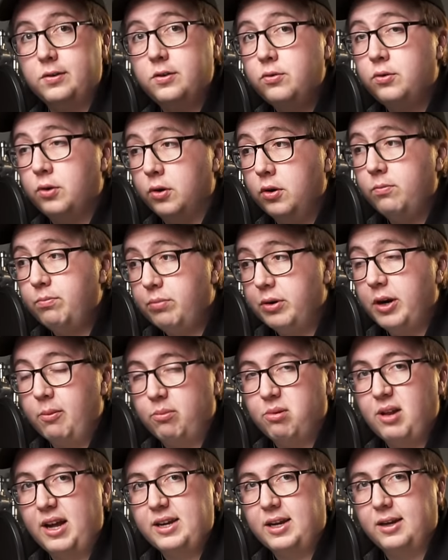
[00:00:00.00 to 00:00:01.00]
You could put a
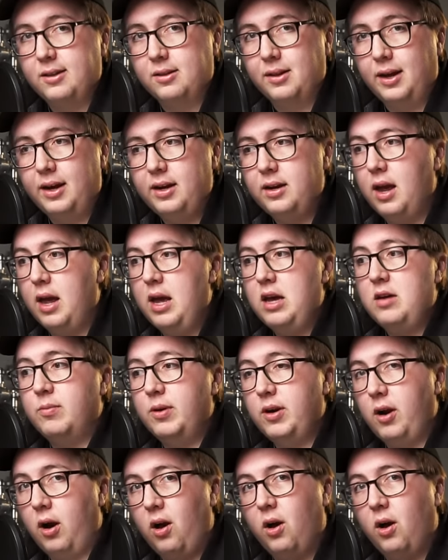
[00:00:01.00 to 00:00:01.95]
blanket LUT, but